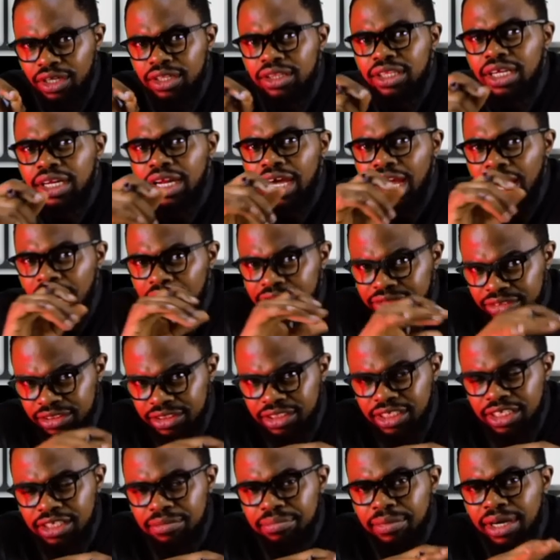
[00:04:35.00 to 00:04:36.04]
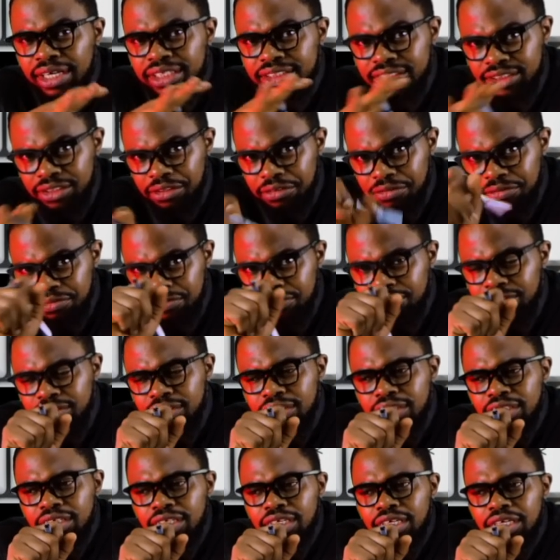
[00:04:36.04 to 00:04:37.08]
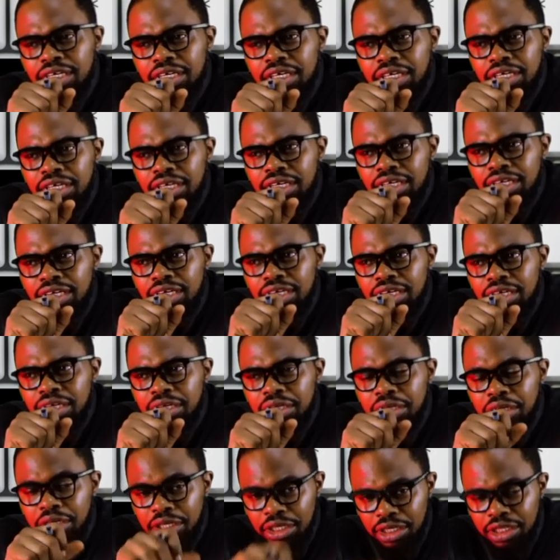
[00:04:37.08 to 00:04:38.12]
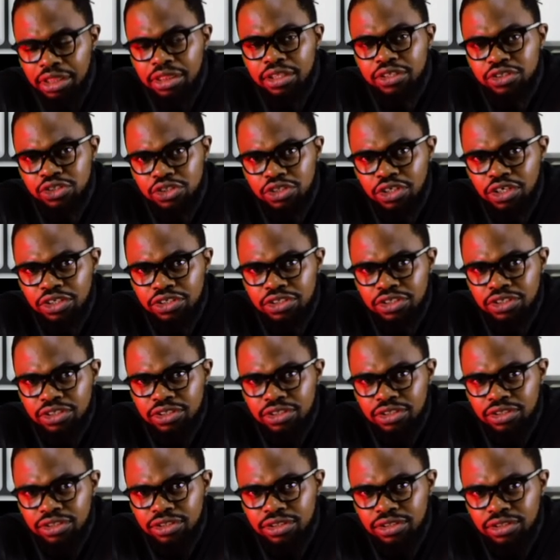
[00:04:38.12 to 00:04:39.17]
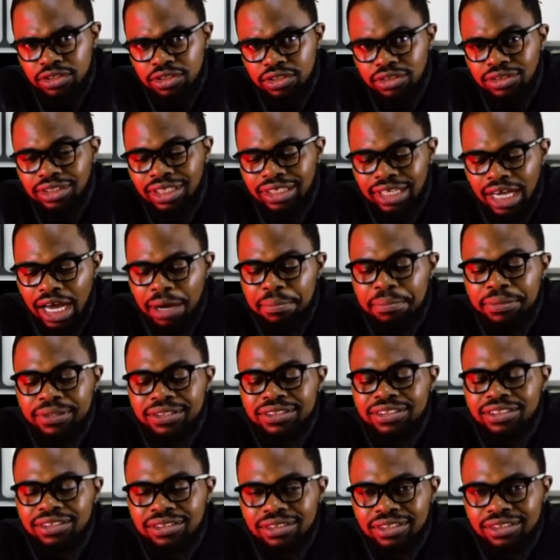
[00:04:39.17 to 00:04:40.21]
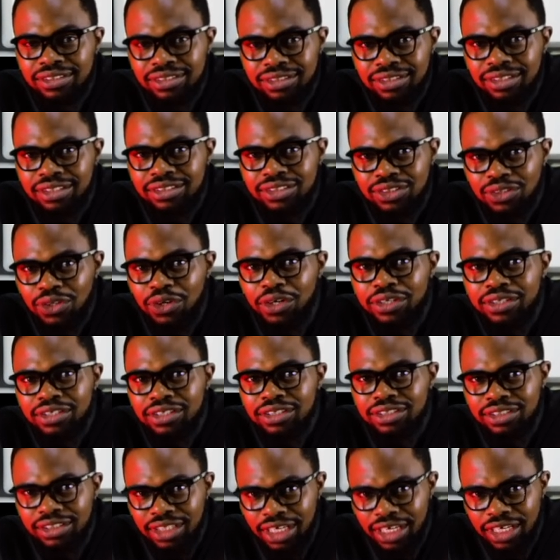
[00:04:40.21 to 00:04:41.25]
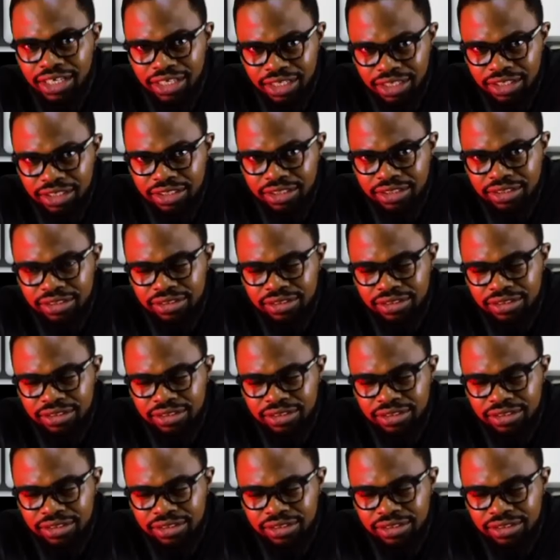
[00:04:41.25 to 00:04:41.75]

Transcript: that I have seen myself in the church, that happens in the church on a daily,